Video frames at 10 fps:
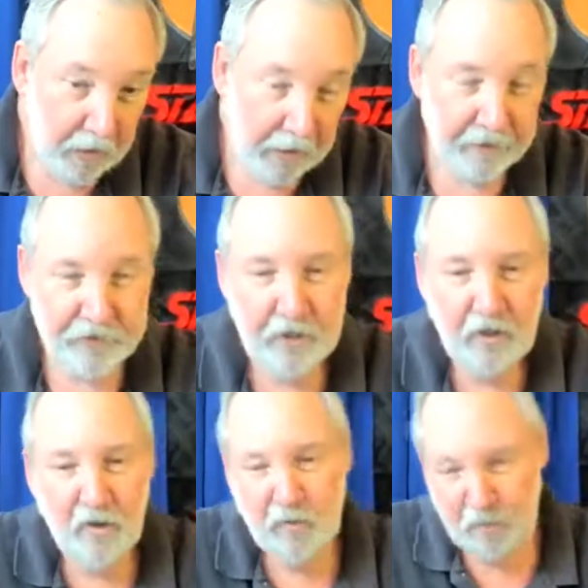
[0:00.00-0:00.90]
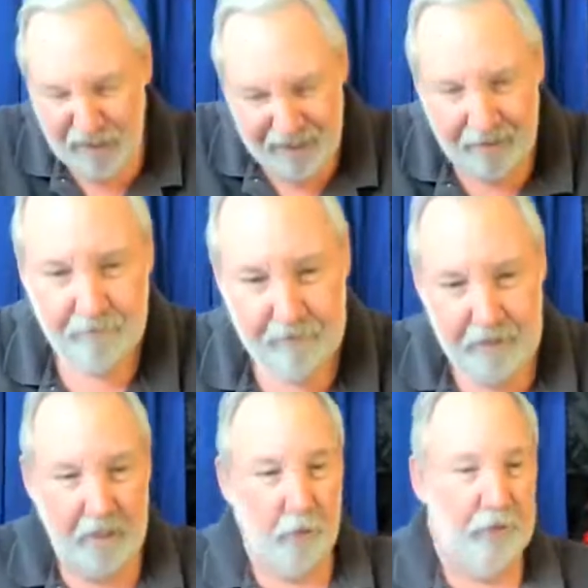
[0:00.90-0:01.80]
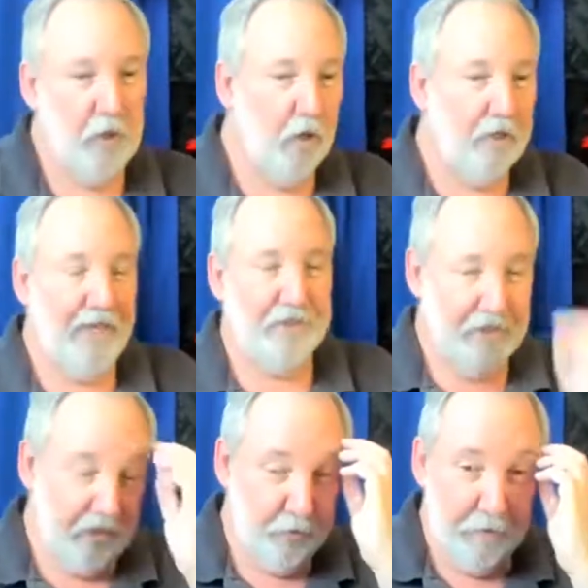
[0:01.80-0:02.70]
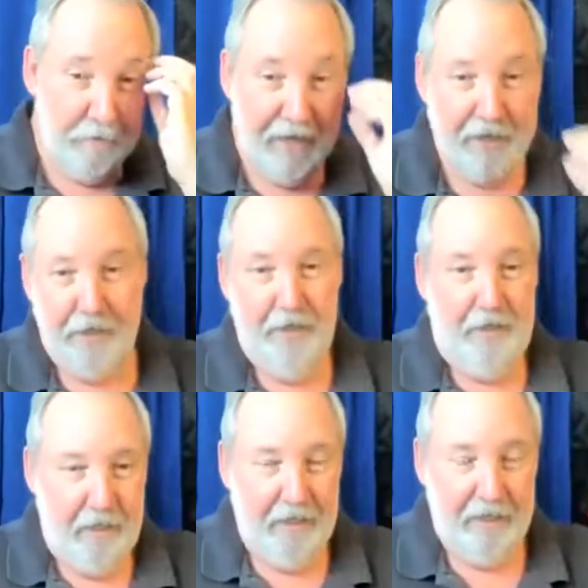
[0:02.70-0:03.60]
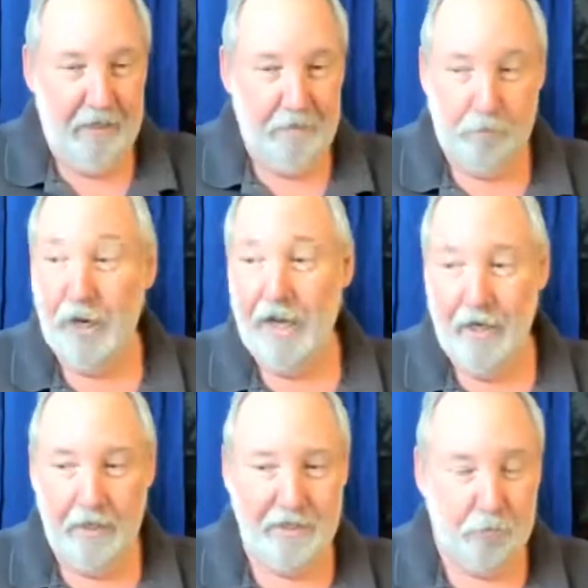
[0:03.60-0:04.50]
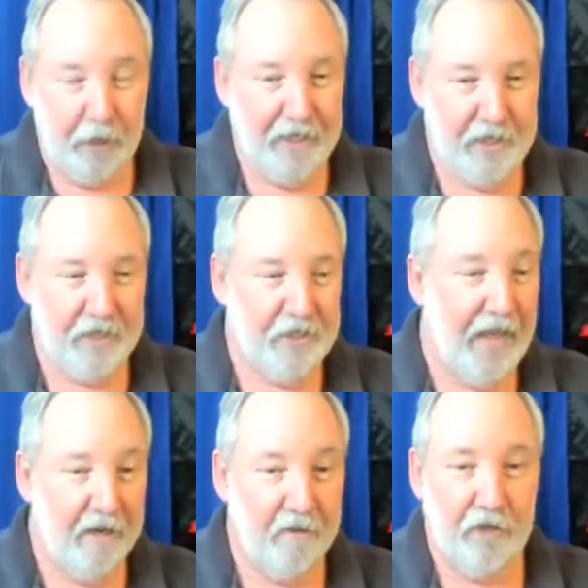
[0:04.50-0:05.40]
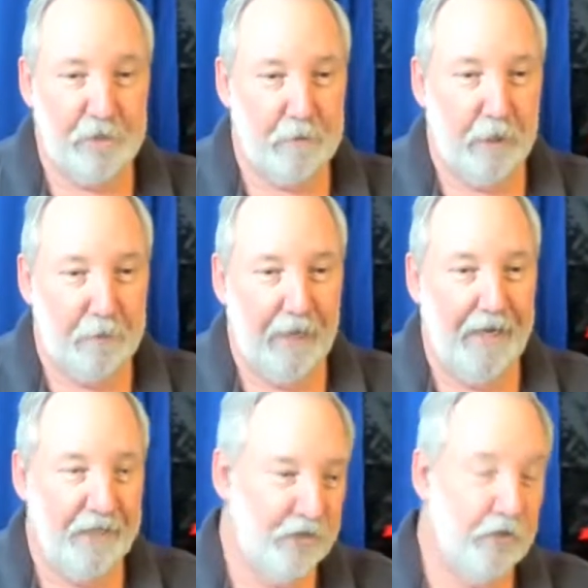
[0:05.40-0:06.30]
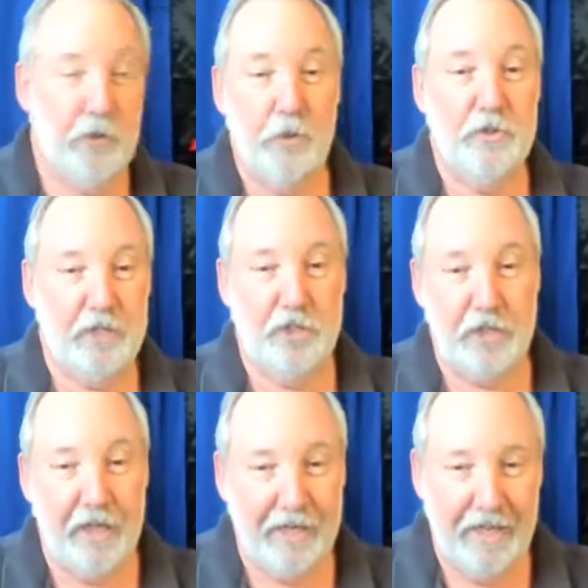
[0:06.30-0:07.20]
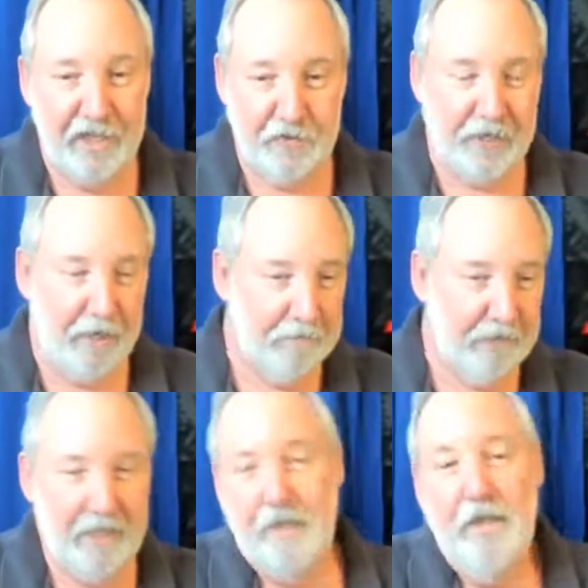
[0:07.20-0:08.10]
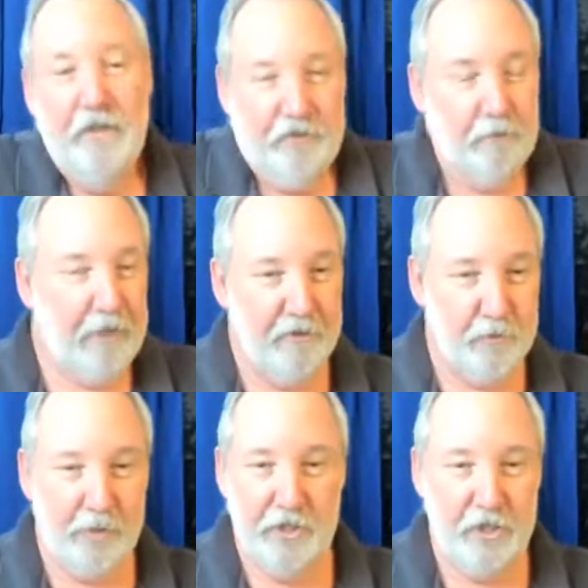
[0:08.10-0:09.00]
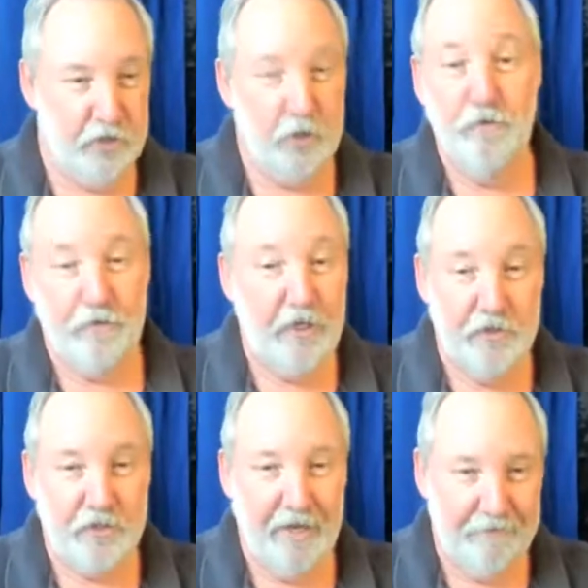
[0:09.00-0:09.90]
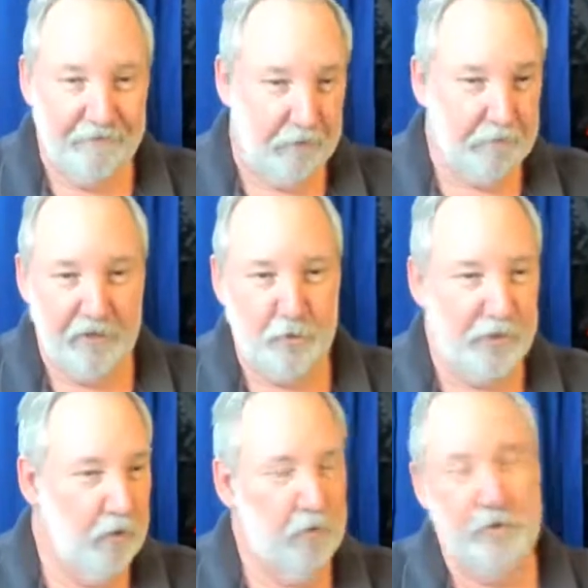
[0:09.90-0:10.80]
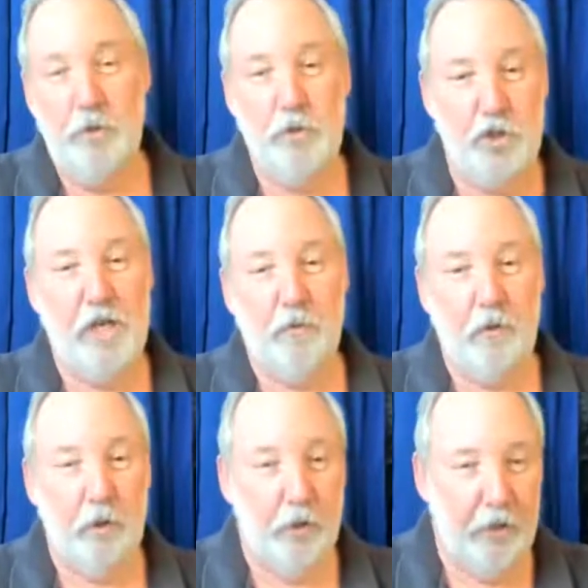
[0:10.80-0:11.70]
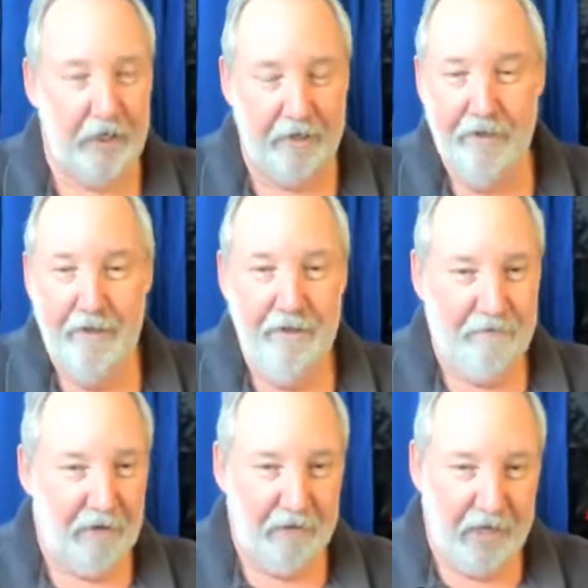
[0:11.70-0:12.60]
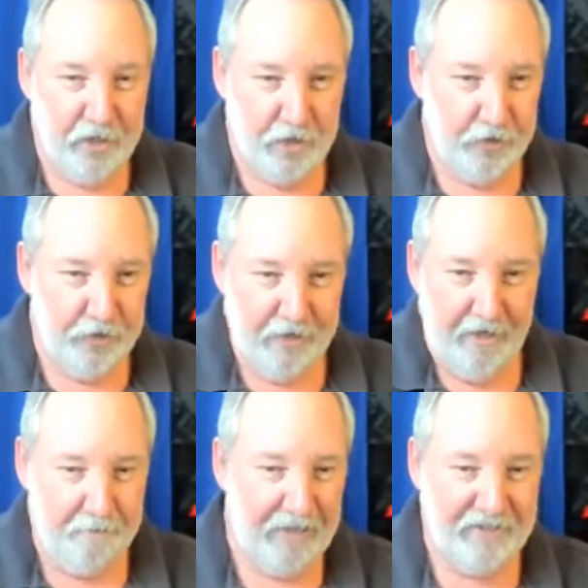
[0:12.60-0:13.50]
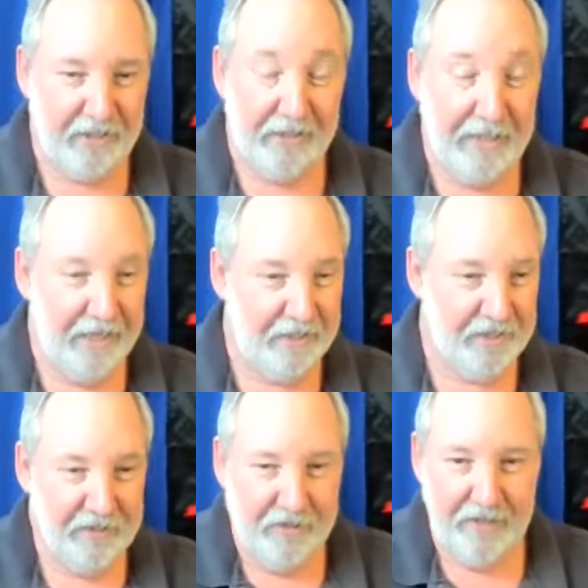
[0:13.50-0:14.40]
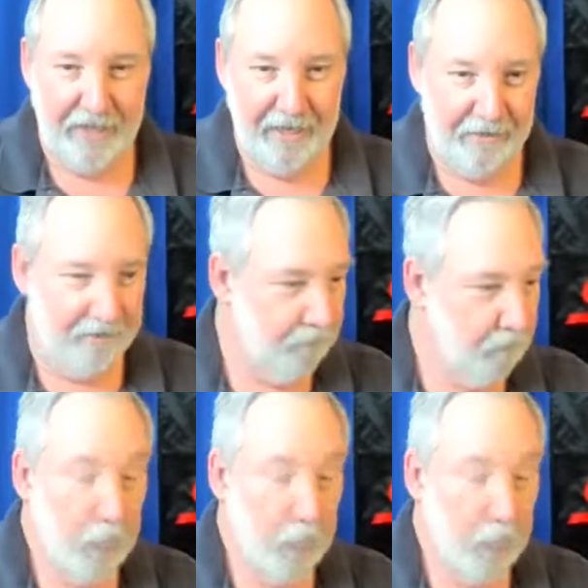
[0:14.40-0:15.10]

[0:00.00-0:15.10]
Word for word: and so we you know we do all kinds of things we make uh, products and projects out of raspberry pis to use as study aids for comptia sometimes we just do fun stuff sometimes we do general learning and foundational stuff basic linux things like that and